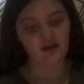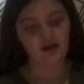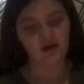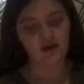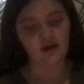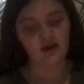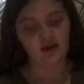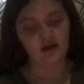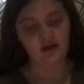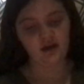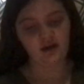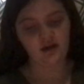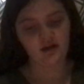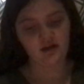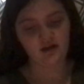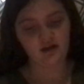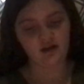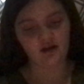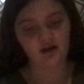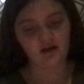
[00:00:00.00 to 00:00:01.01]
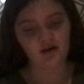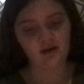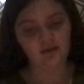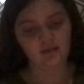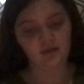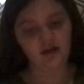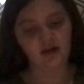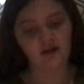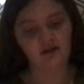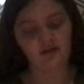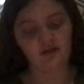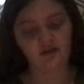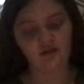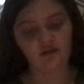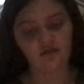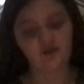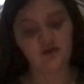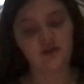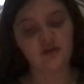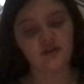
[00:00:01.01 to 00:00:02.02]
And I had a lot
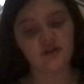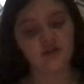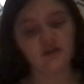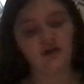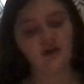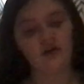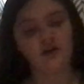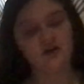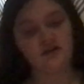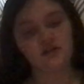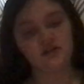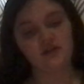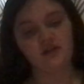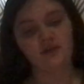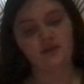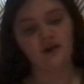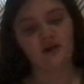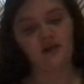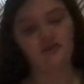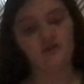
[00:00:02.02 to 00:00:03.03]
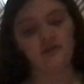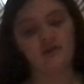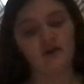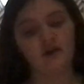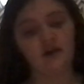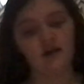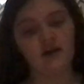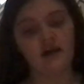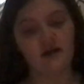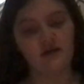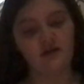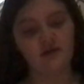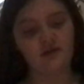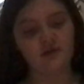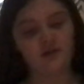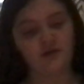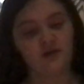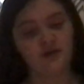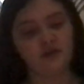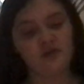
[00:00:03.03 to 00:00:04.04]
of good talks about God
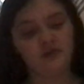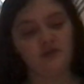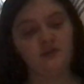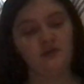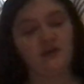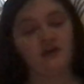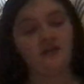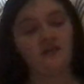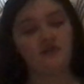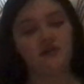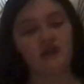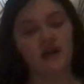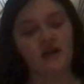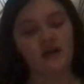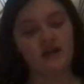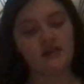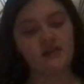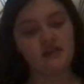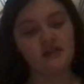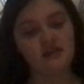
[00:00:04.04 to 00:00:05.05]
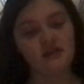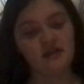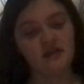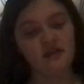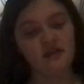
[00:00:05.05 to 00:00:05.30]
afterwards with my friends.